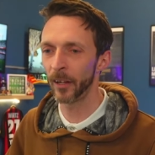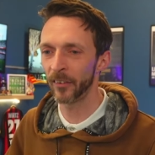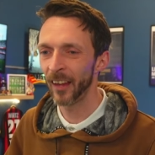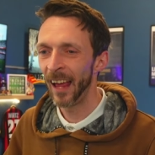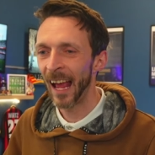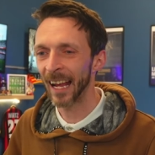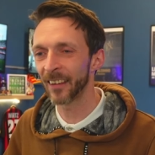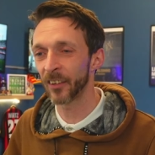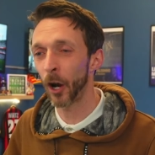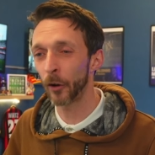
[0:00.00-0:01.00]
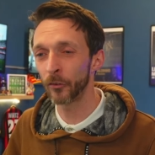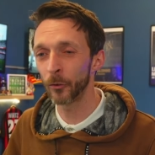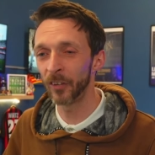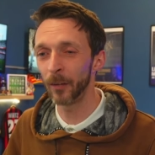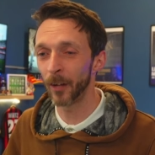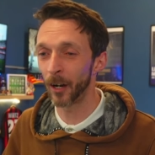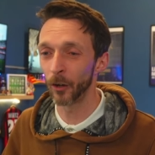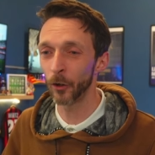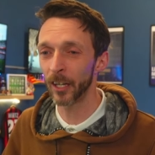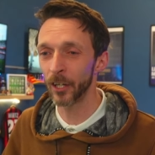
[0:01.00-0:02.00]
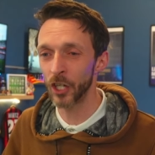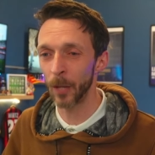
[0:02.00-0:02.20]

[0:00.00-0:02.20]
place against an Arsenal team that are looking to